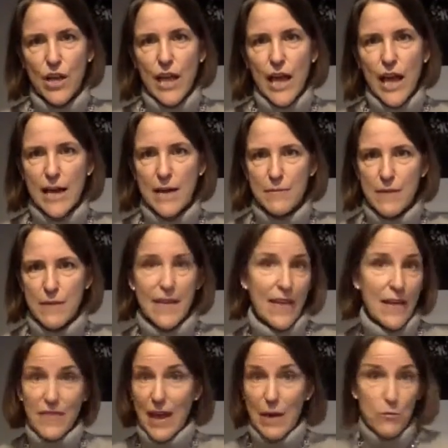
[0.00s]

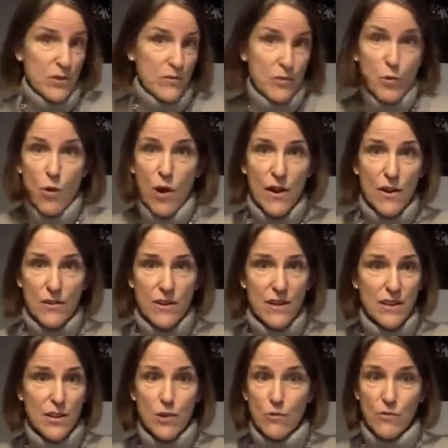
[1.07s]
That would have
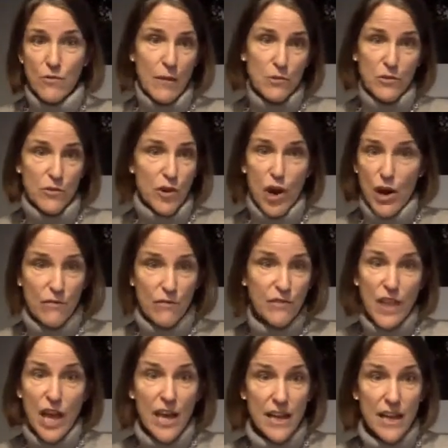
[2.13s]
required,
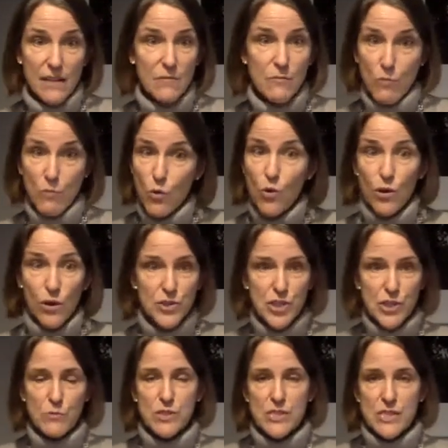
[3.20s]
flying more.
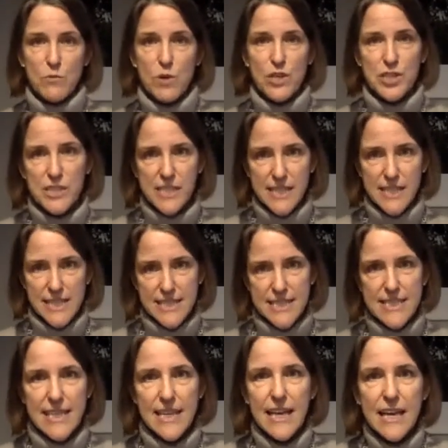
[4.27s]
She was in Washington,
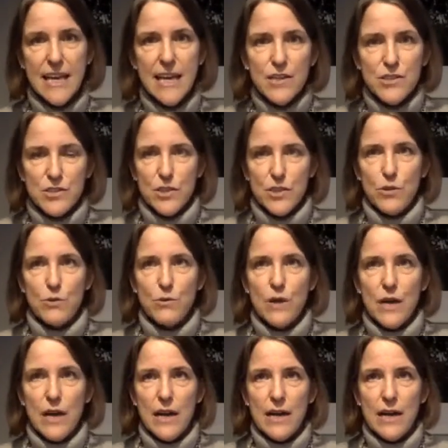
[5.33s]
D.C. So
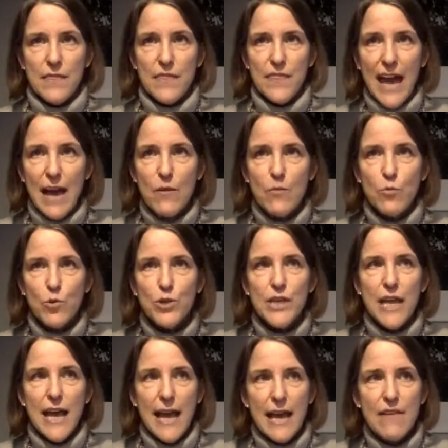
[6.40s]
that would
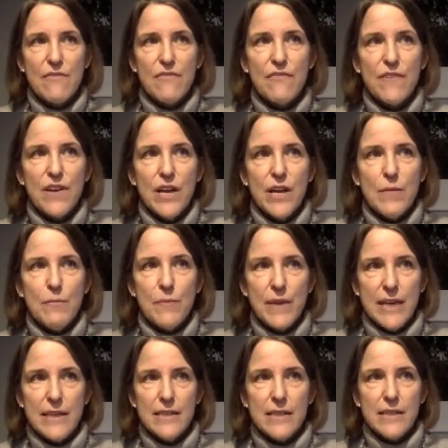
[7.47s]
have
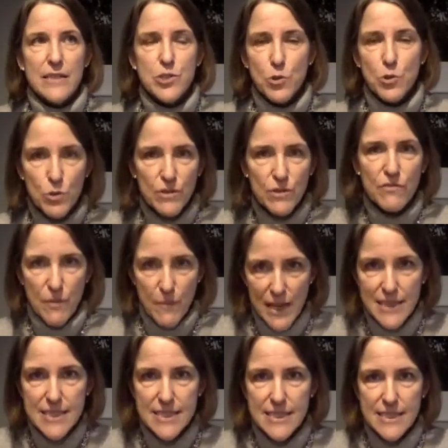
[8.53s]
been torn from
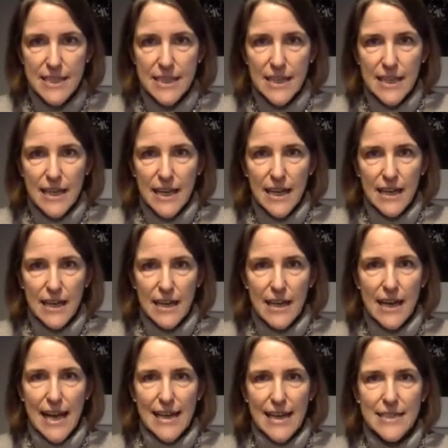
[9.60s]
us.
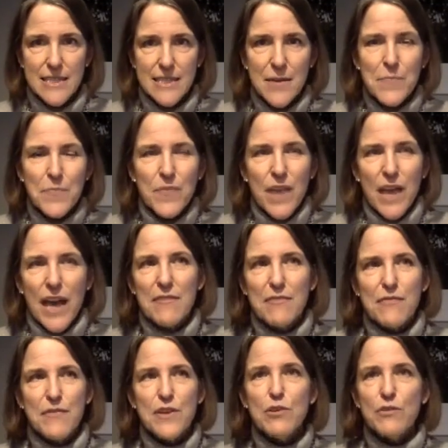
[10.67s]
And I
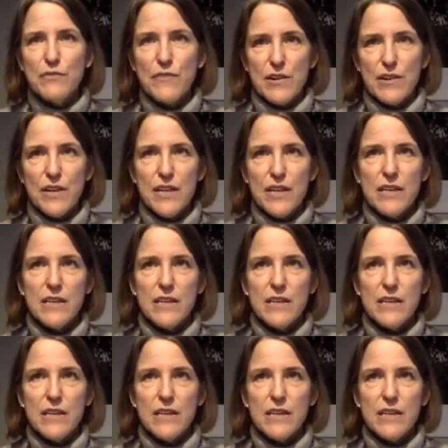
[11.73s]
feel very,